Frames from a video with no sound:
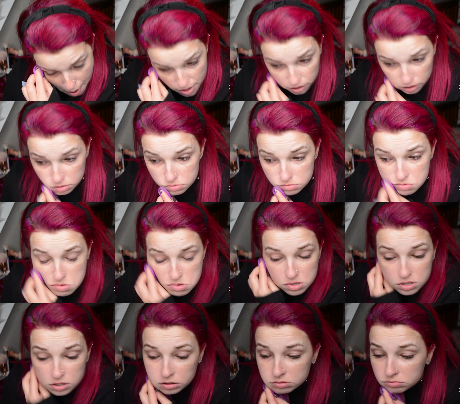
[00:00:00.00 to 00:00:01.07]

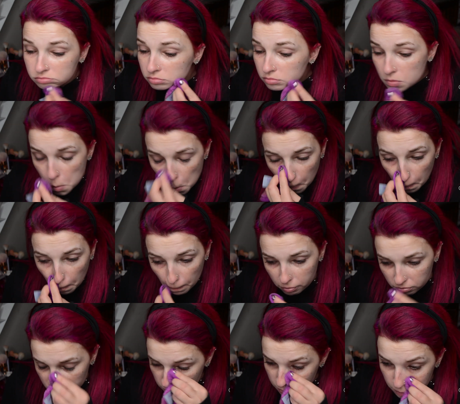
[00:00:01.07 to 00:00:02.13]

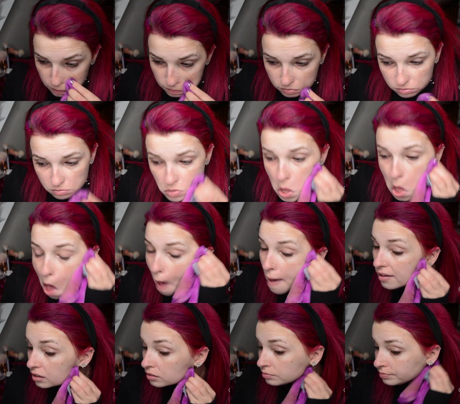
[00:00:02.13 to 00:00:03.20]

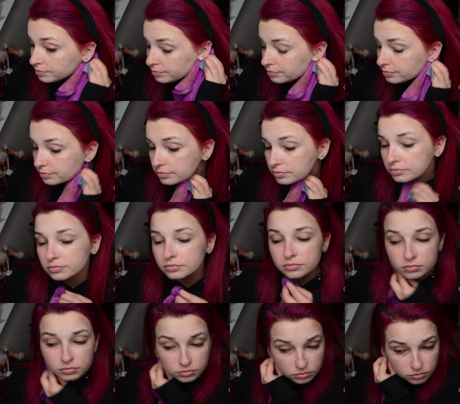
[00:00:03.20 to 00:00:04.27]

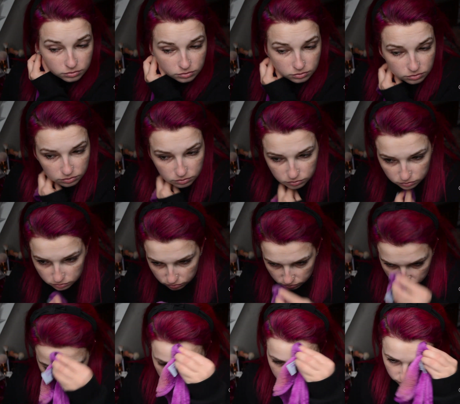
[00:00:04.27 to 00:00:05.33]

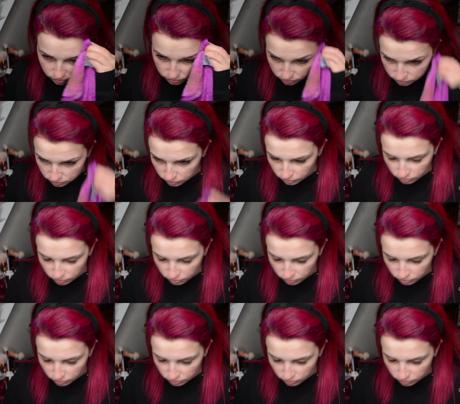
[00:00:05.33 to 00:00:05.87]
(silence)